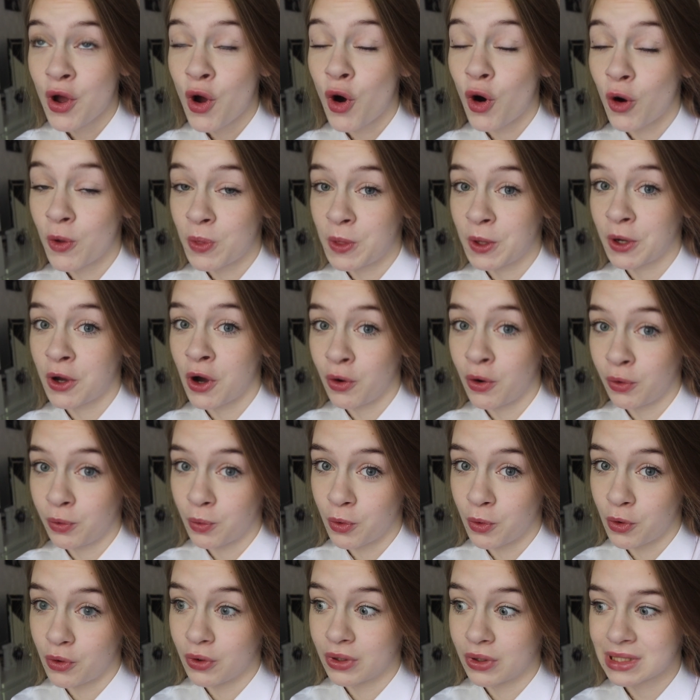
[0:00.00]
on the Cold
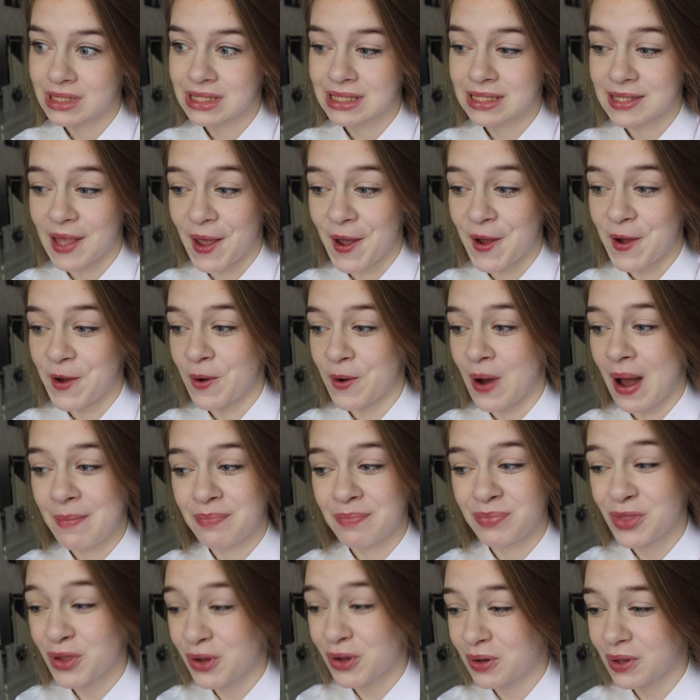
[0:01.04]
War, so
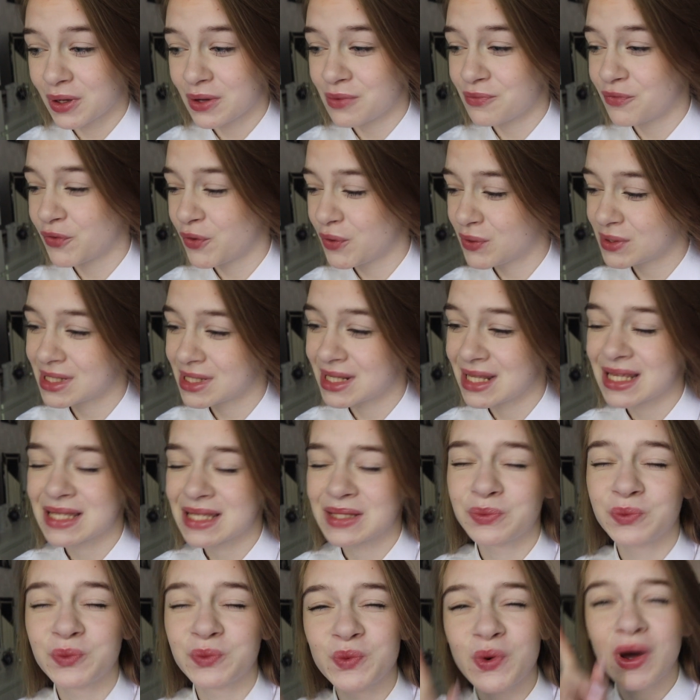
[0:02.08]
I'm not looking forward to this
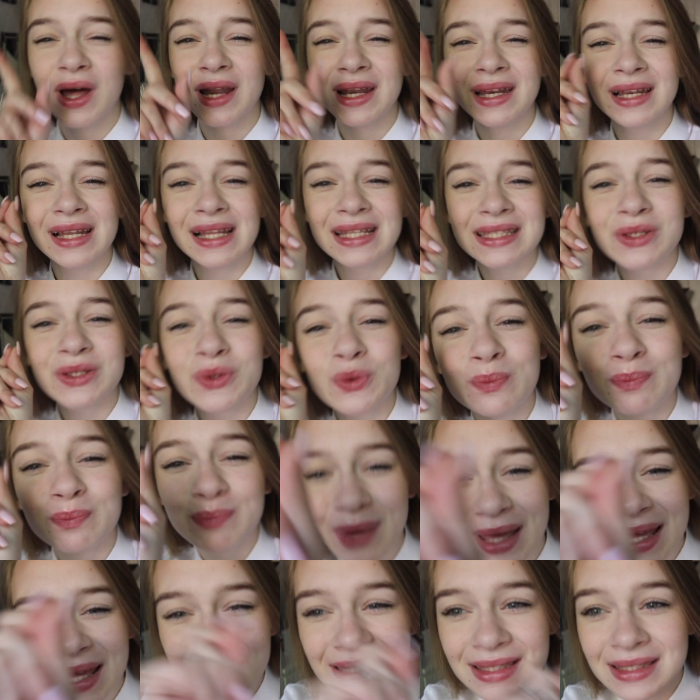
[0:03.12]
one little
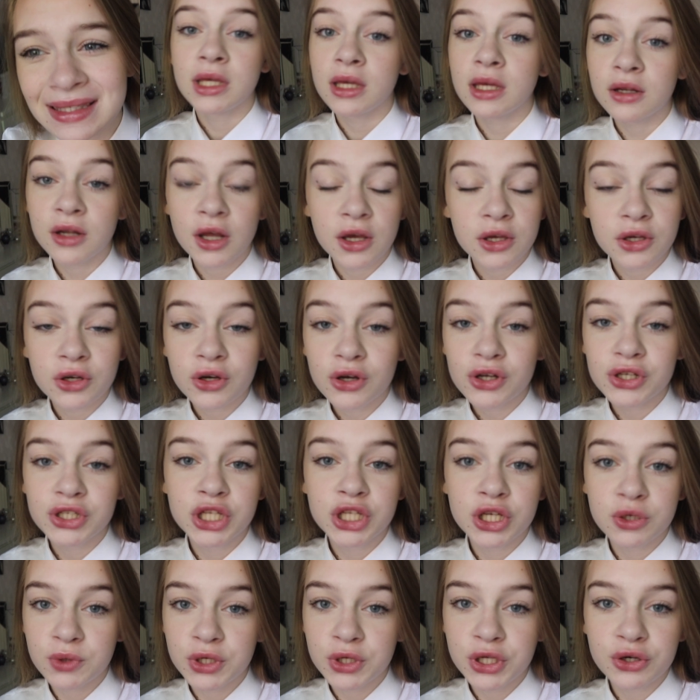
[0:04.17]
bit. You know, you gotta
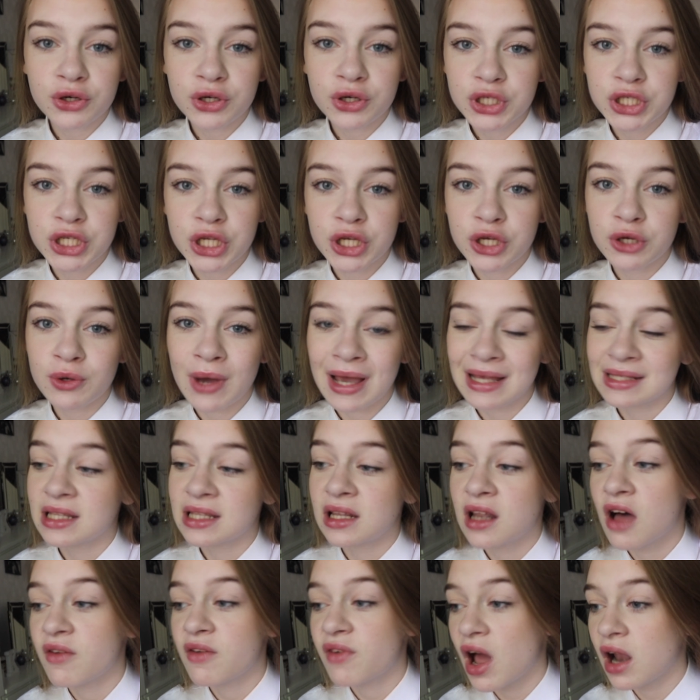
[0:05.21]
do what you gotta do, as
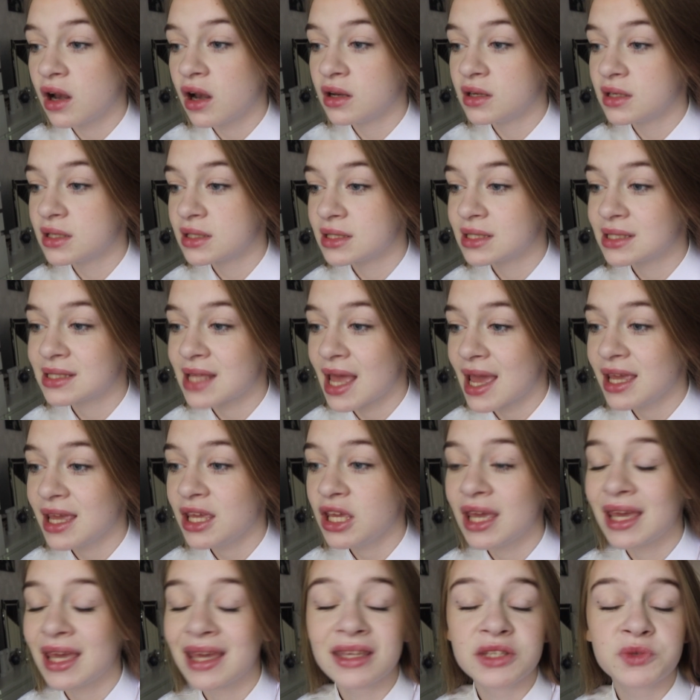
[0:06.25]
Love Islanders say,
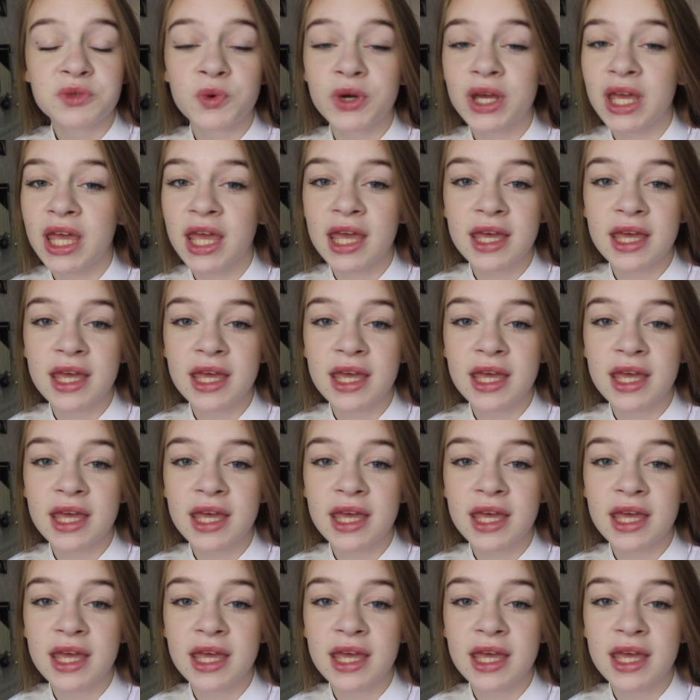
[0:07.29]
it is what it